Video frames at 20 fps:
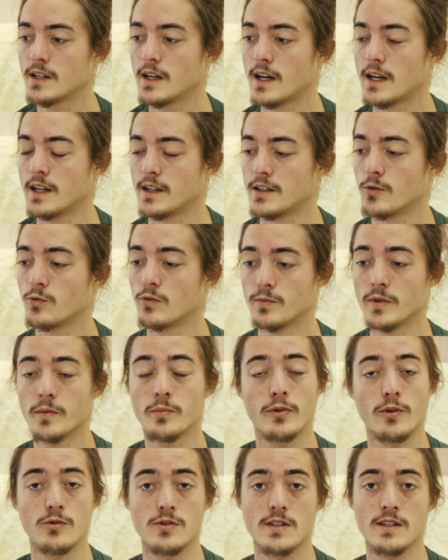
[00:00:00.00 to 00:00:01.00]
and it will be
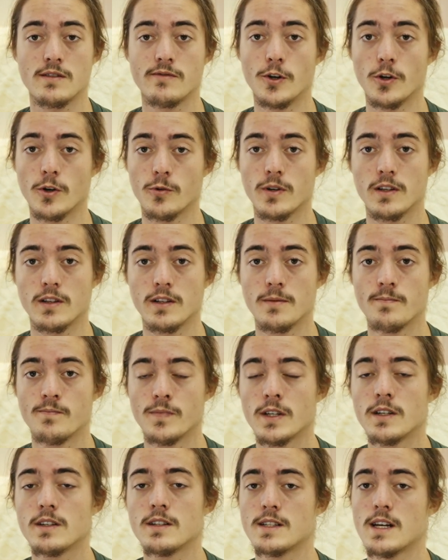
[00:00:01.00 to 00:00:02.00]
processed very quickly.
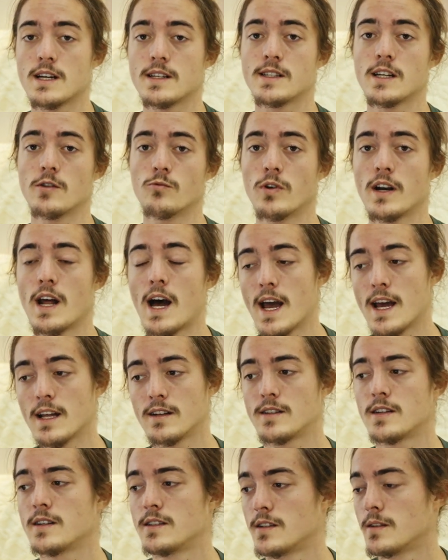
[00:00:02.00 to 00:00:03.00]
As I said, when I
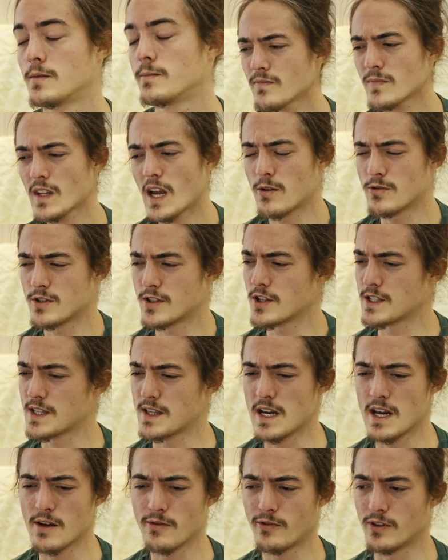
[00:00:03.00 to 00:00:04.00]
entered, I was just
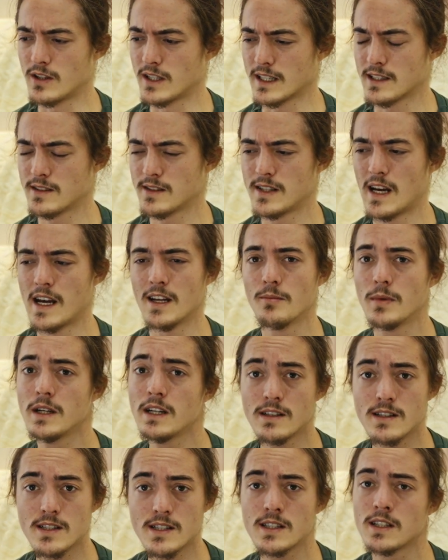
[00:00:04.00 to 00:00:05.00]
there for like 10
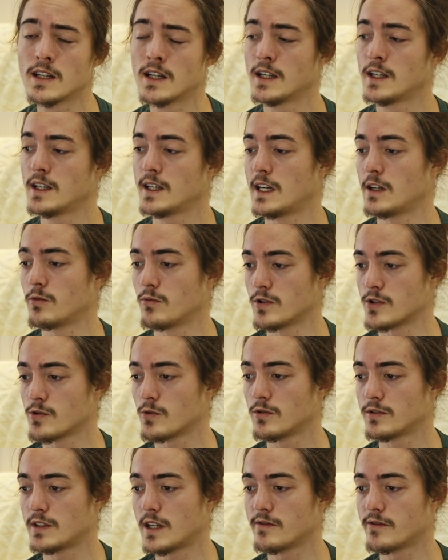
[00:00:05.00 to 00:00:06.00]
minutes and it was
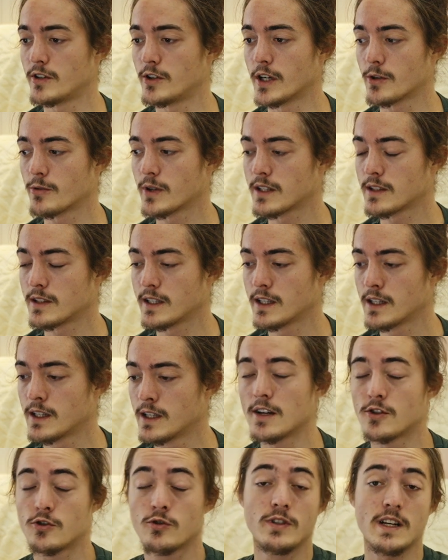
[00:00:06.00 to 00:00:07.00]
all done very quickly.
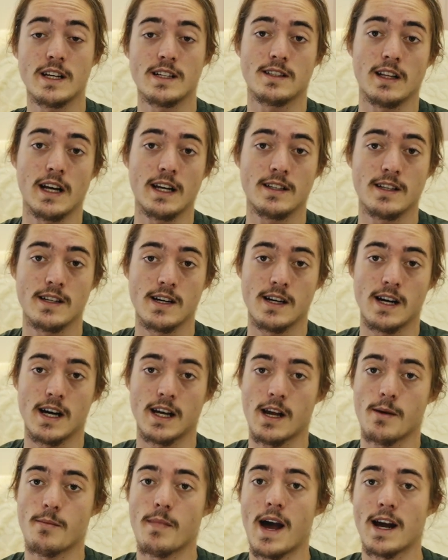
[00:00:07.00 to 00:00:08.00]
2 days later, I
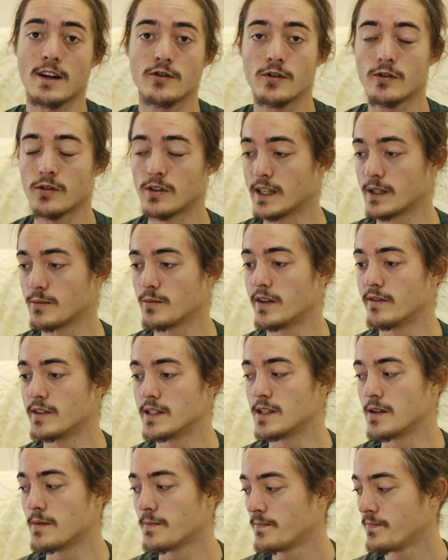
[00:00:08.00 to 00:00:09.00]
came back to collect my
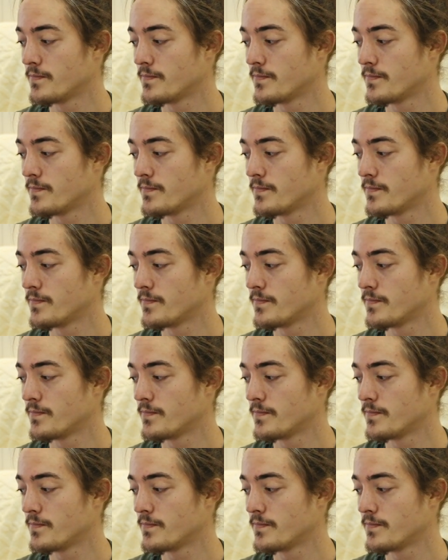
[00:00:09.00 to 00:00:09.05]
visa.